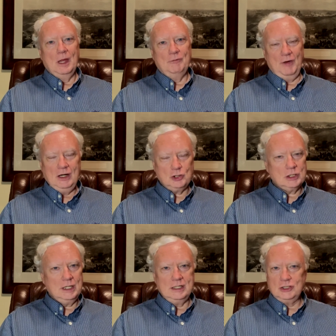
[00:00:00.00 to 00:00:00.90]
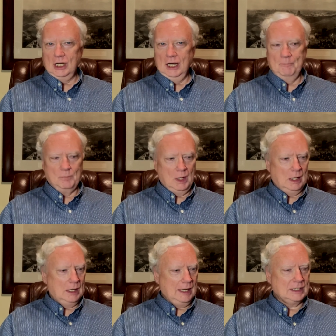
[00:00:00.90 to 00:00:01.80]
eventually she
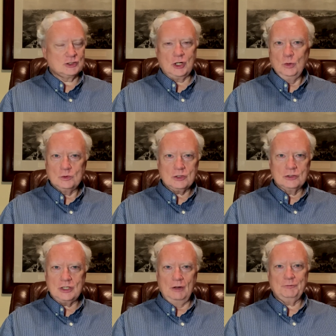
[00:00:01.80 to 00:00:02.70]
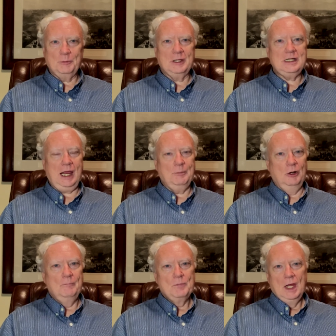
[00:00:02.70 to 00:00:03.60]
excused herself from the
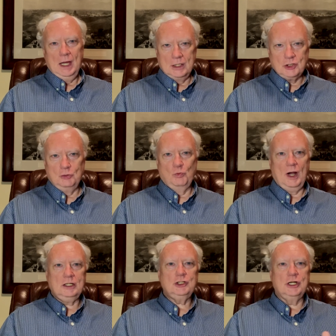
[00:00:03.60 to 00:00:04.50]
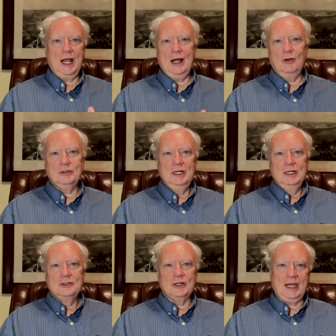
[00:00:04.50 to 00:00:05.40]
table and she rushed down
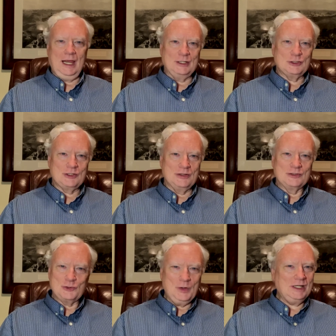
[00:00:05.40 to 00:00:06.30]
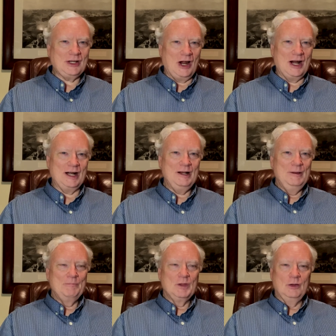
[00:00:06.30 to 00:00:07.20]
to catch the streetcar
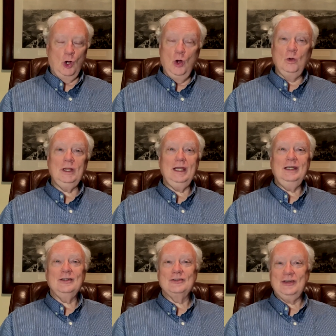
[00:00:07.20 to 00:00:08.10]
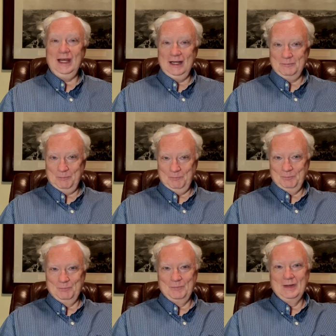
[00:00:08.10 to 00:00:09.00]
only to see it
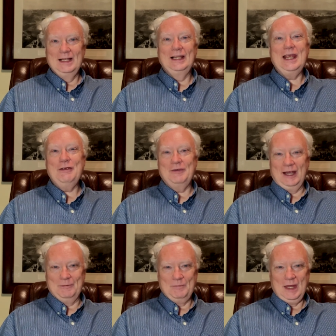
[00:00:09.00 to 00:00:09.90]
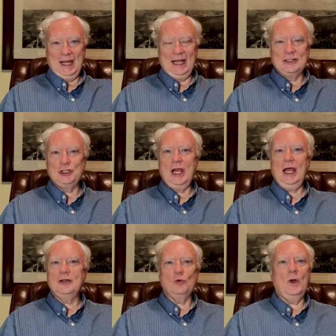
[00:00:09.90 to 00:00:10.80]
leaving. And she
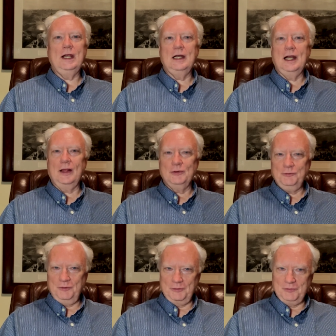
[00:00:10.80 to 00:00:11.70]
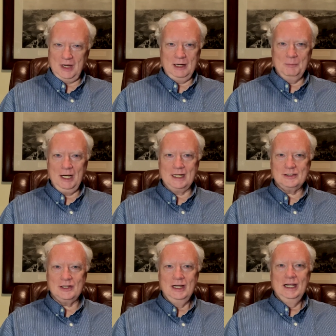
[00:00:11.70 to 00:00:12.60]
had to wait another 15
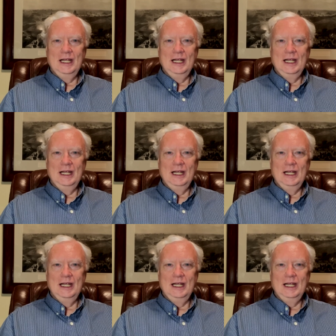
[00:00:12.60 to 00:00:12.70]
minutes.